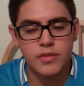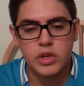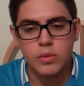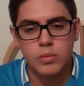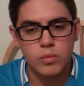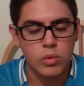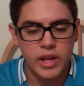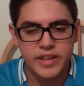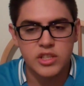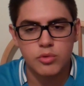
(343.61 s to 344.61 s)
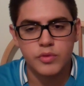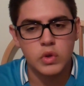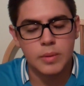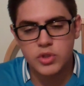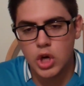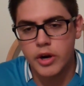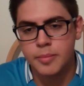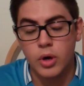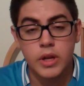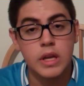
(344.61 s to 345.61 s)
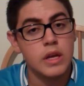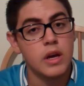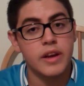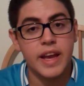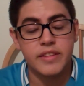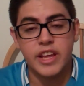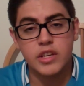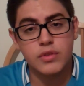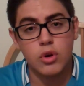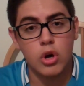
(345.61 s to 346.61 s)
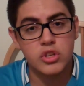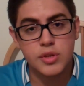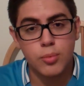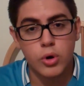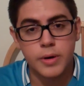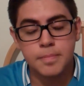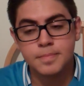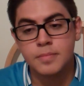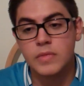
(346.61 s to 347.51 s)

If you didn't like this review, I'm sorry. But, again, thanks for all the support.